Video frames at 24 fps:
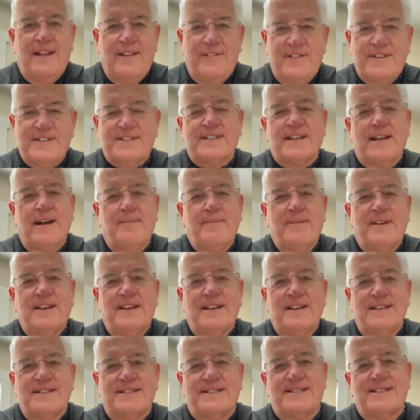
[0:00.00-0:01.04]
This
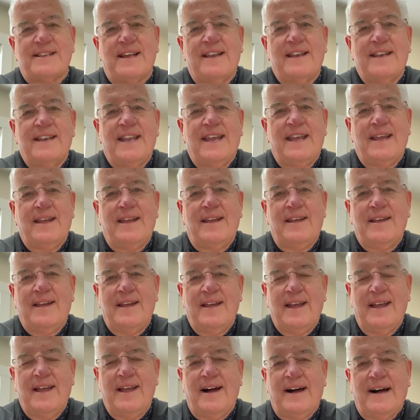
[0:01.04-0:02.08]
coming
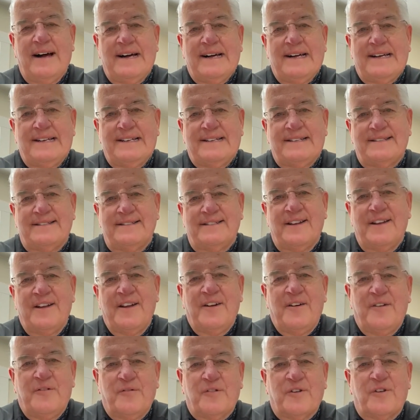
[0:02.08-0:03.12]
Sunday,
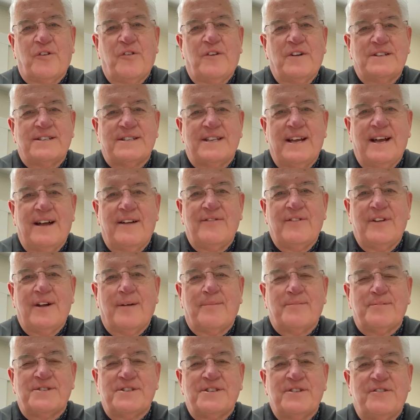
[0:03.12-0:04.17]
we're going to have the
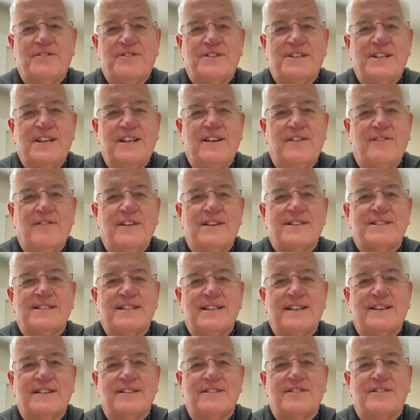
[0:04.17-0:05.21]
opportunity of
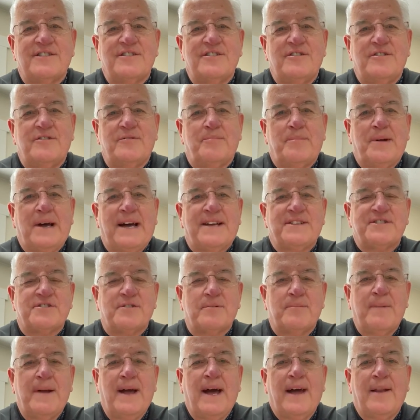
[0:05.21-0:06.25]
listening to Pastor
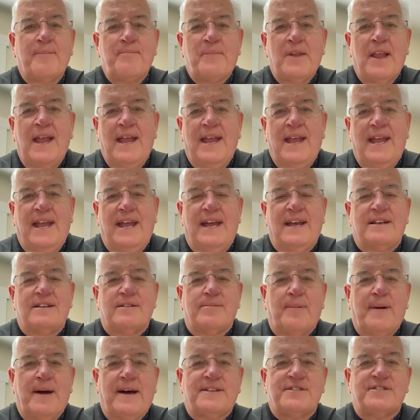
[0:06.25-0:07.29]
Matt and
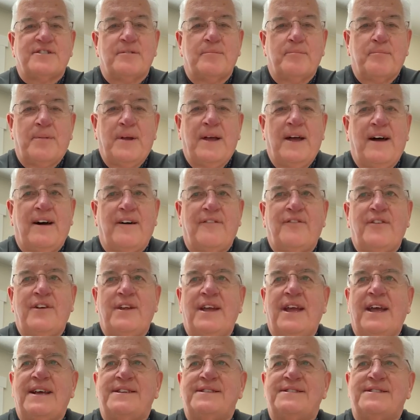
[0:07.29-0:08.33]
Pastor Bev
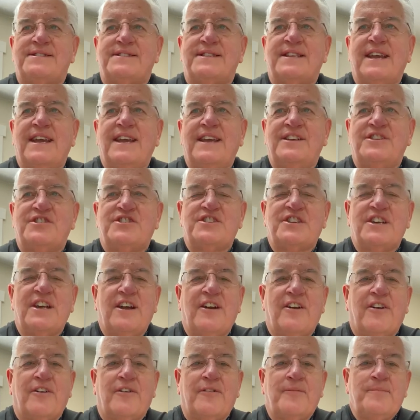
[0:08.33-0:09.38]
as they
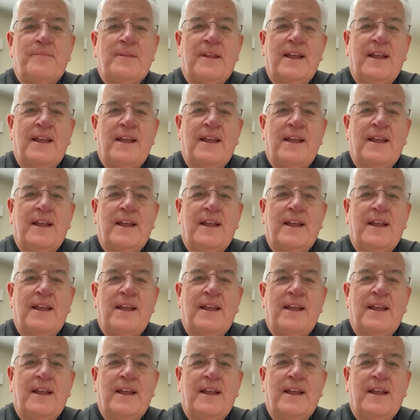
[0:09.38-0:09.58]
share